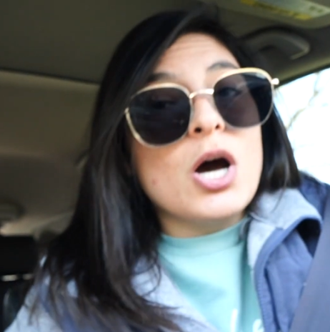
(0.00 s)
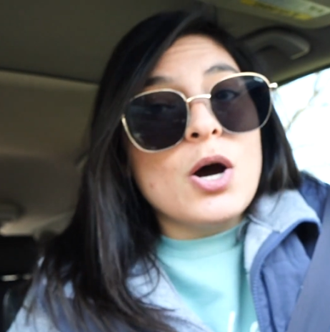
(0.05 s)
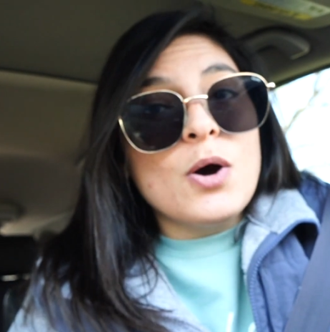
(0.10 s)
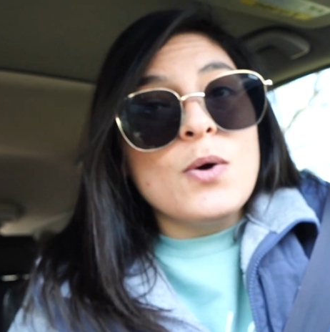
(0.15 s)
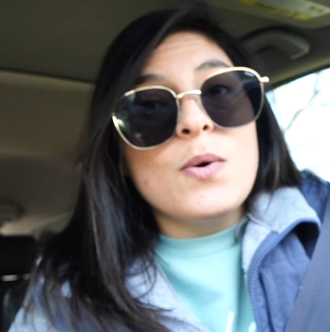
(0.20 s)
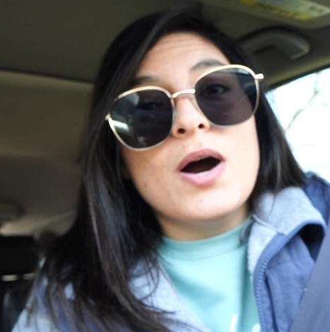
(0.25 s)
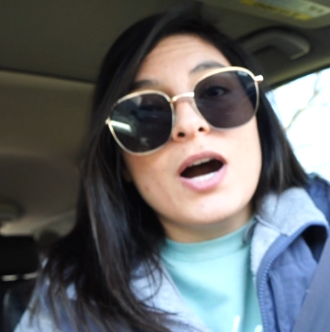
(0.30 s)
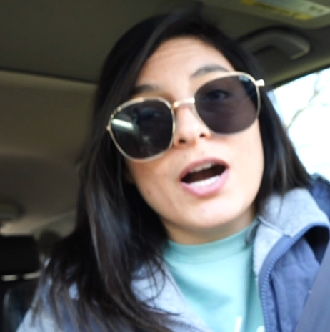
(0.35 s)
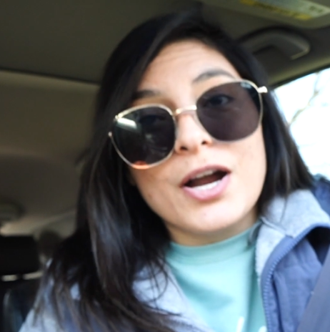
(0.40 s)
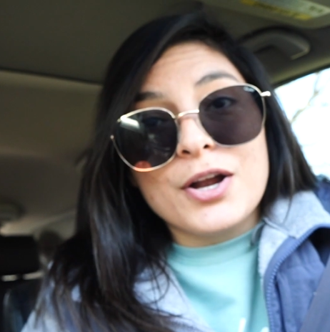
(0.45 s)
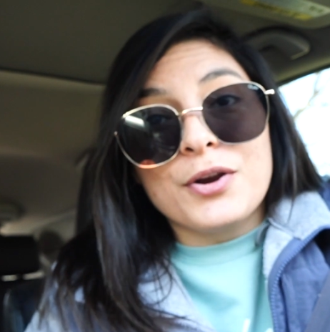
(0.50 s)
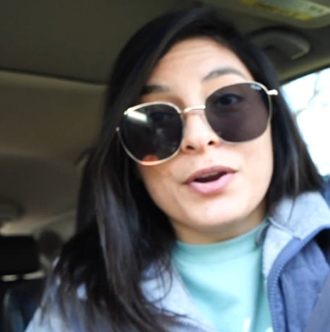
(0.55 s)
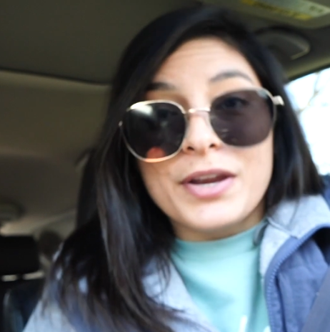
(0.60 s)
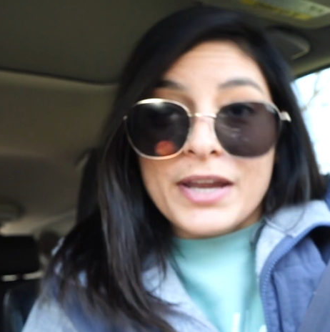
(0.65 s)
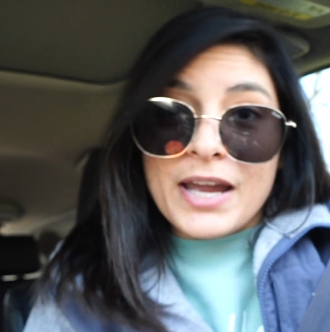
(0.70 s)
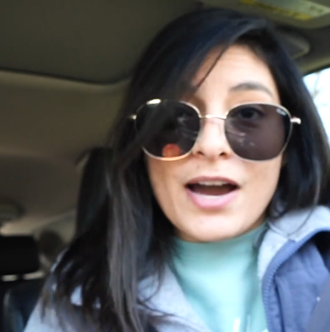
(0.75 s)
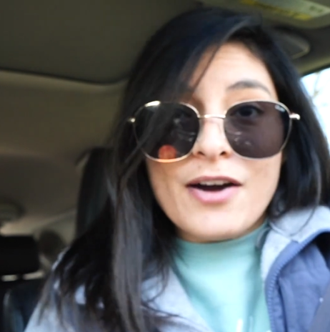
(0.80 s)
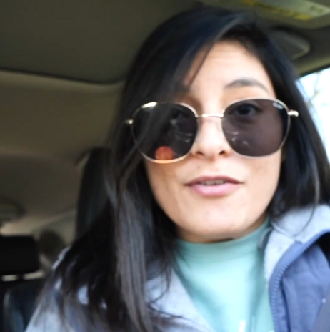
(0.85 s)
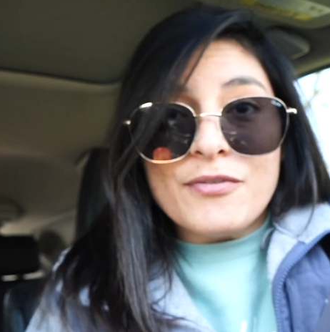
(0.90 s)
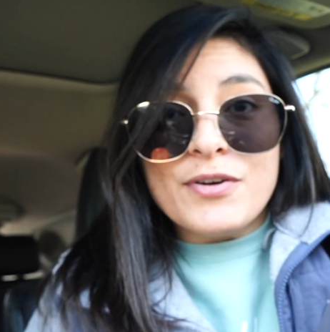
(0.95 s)

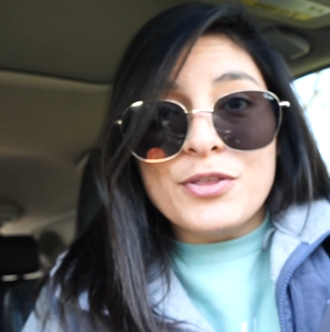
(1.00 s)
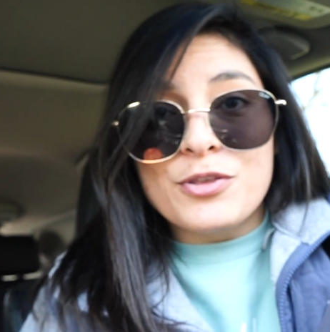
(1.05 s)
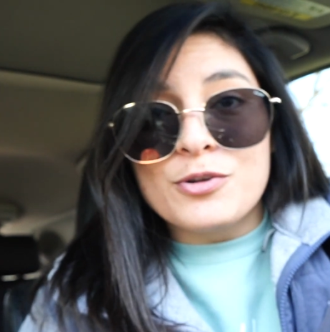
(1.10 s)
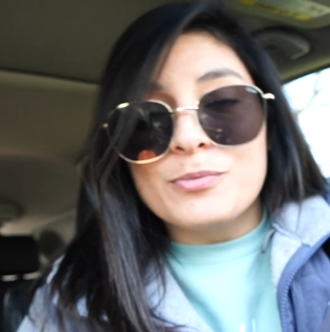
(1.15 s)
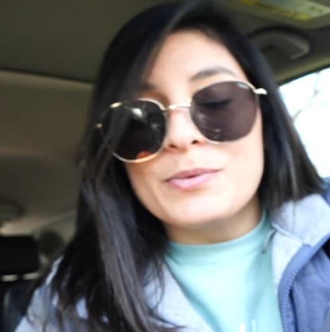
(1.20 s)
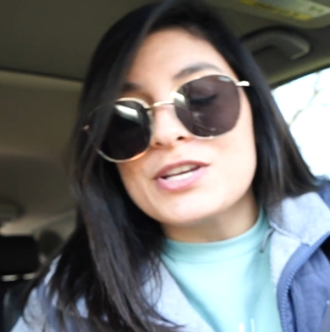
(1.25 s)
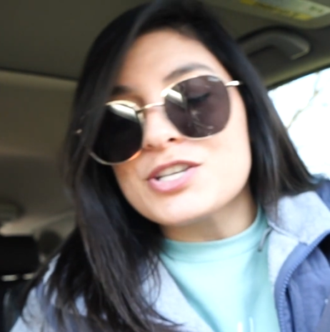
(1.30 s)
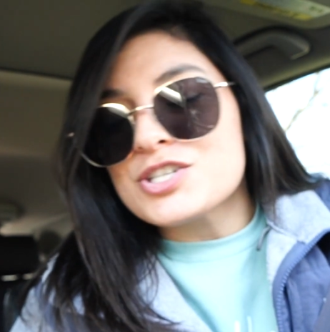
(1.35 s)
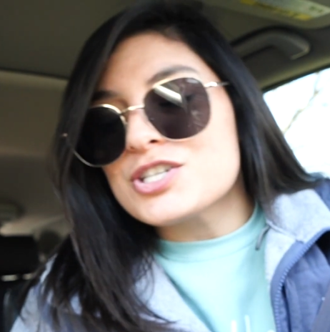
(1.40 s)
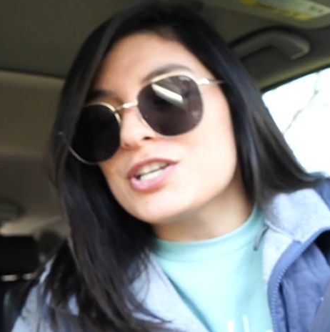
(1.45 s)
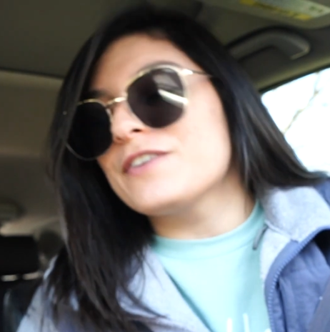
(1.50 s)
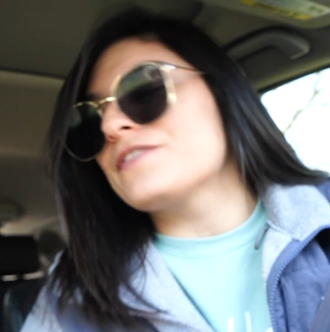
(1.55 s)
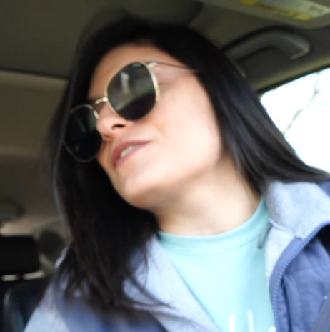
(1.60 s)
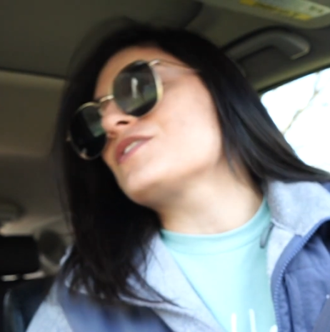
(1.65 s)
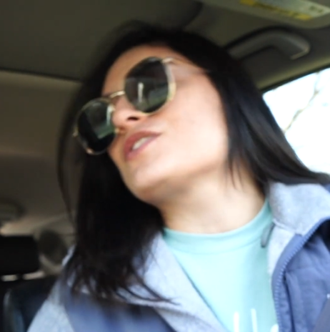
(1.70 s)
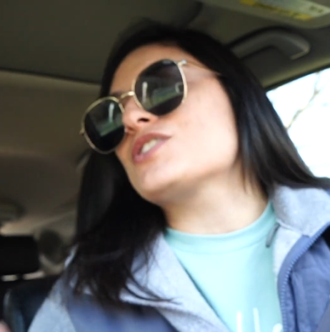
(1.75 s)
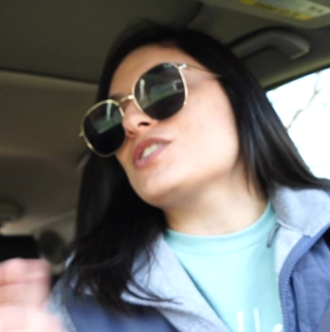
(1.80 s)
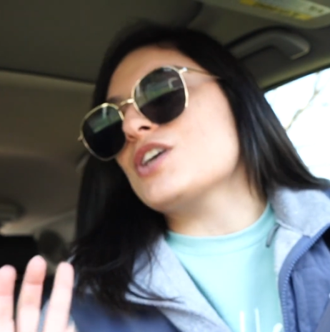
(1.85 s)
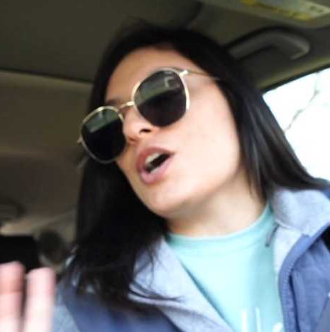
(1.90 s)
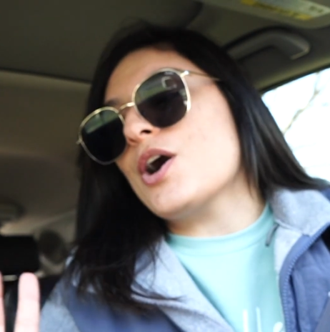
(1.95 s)
hungry halfway through my
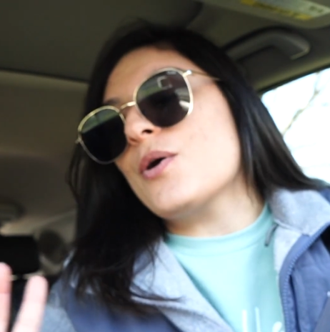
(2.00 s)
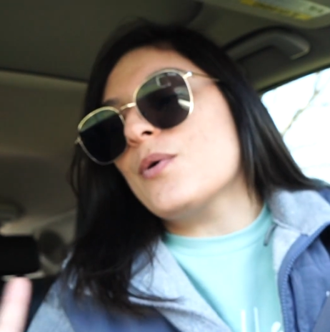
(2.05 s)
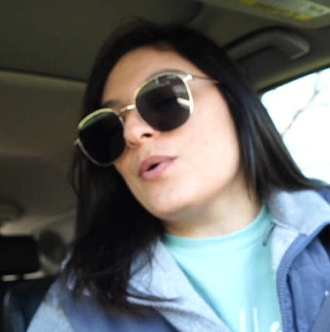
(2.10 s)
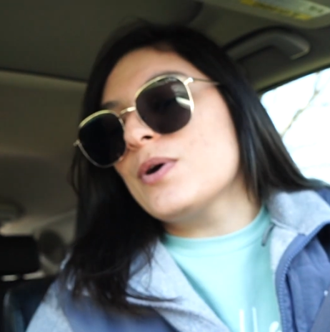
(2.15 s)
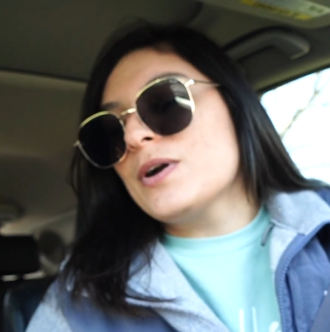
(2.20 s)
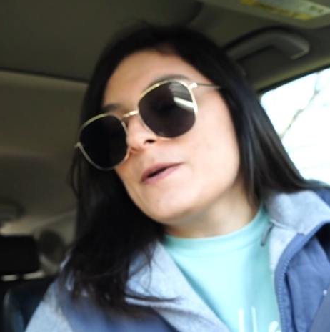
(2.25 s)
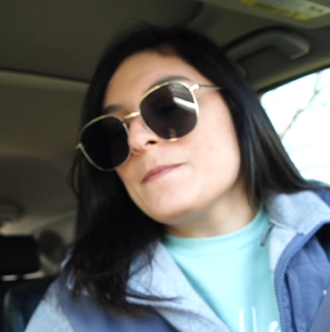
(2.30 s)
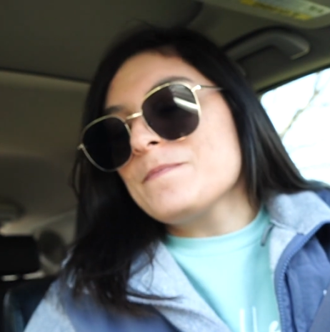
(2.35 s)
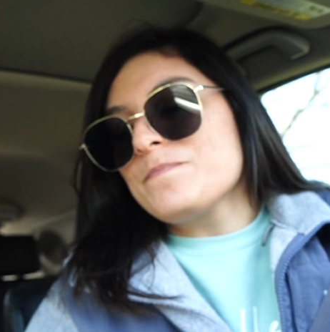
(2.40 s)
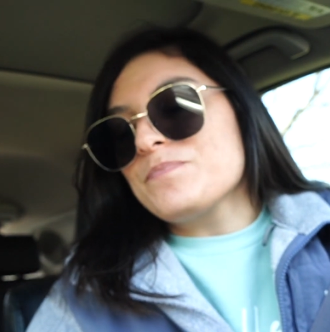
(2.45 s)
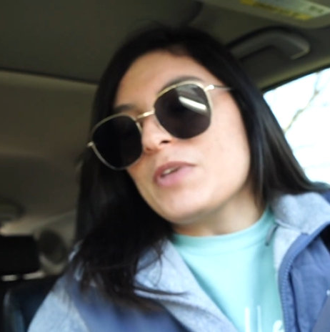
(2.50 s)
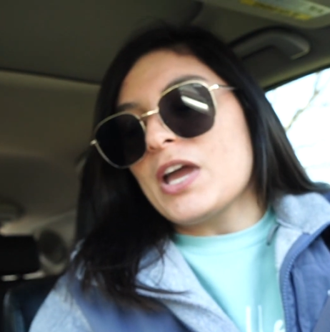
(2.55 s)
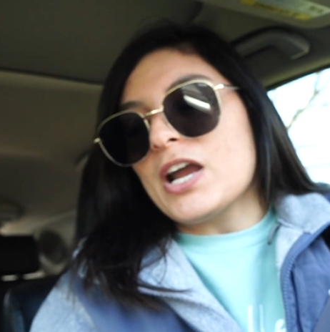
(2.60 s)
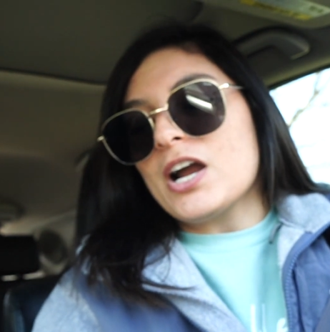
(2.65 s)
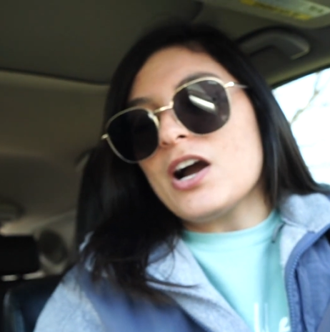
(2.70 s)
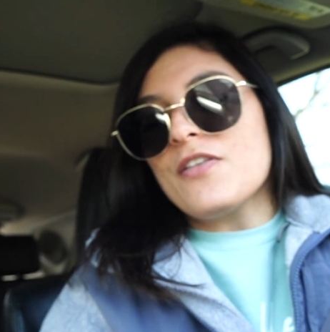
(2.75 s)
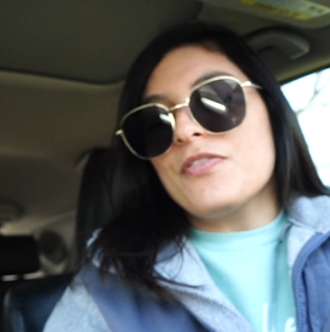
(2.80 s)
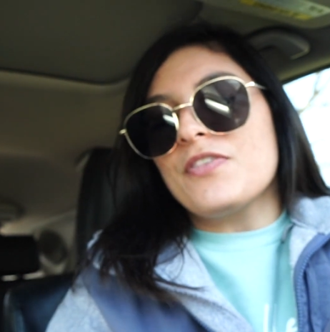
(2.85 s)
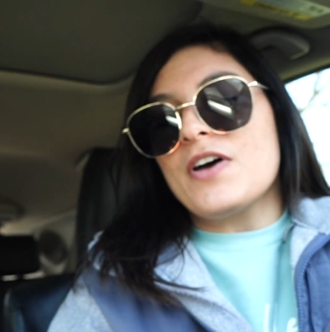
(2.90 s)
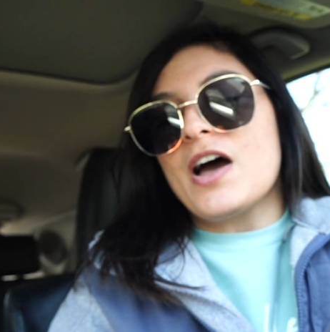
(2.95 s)
shift. So I
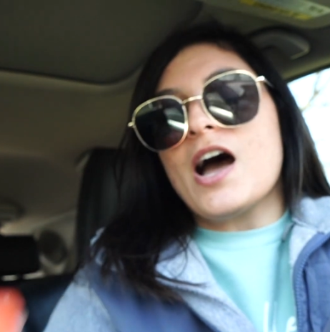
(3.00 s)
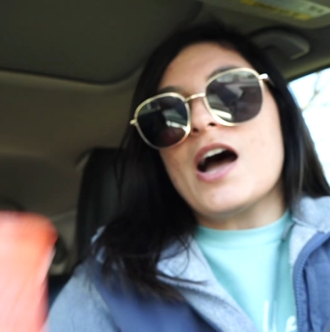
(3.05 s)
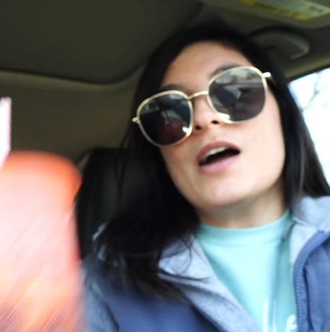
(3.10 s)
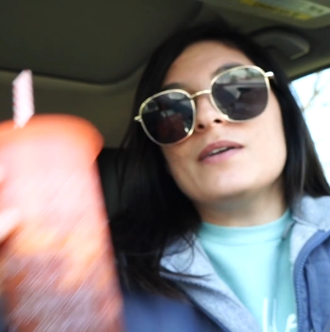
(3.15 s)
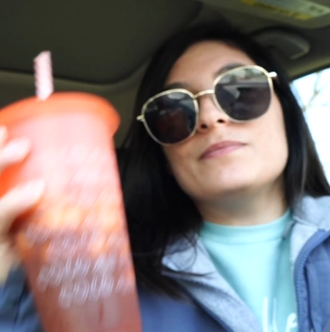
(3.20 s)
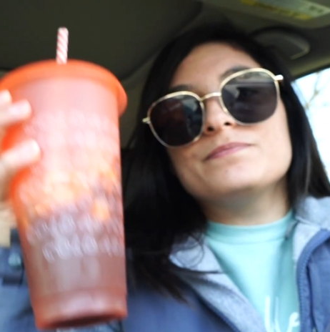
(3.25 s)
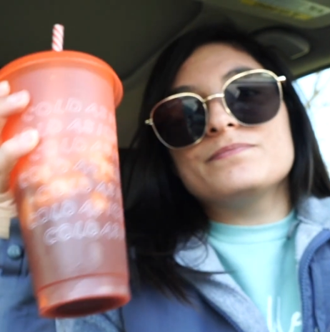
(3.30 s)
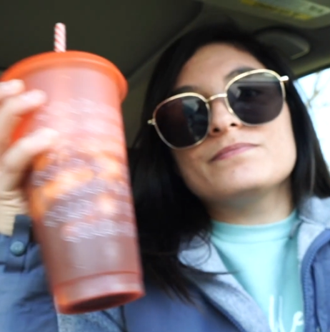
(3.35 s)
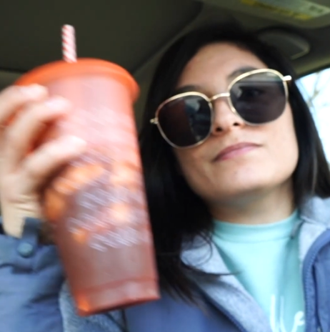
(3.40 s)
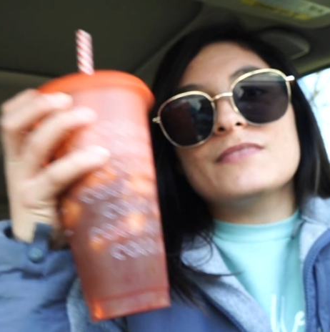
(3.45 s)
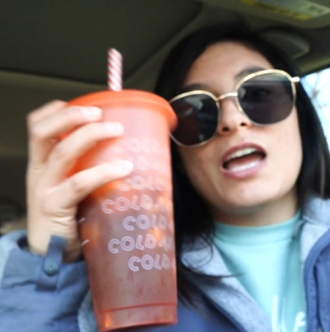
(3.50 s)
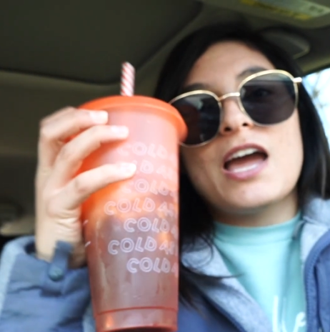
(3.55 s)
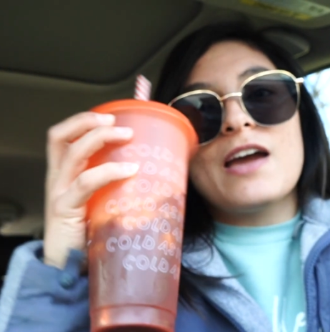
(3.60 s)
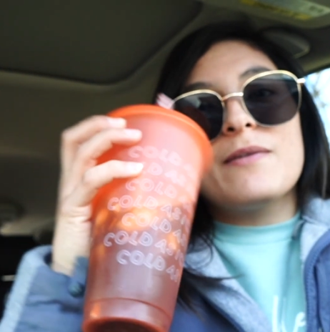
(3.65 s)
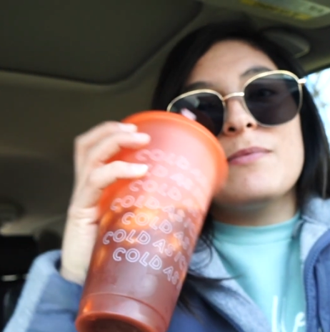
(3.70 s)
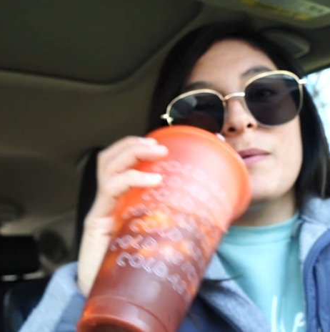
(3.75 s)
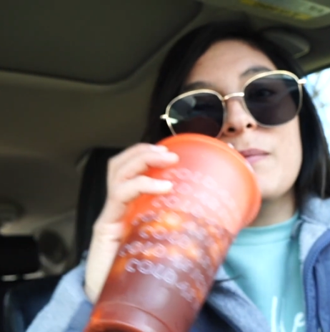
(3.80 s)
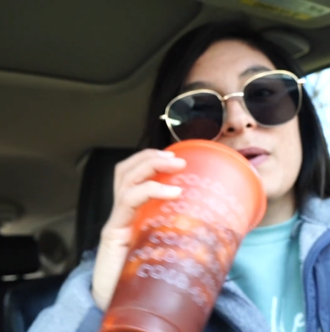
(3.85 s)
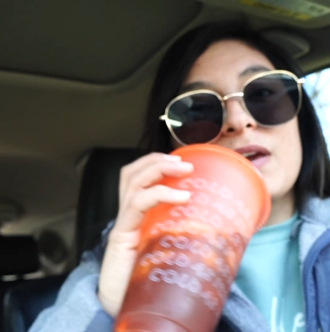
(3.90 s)
got that. I had my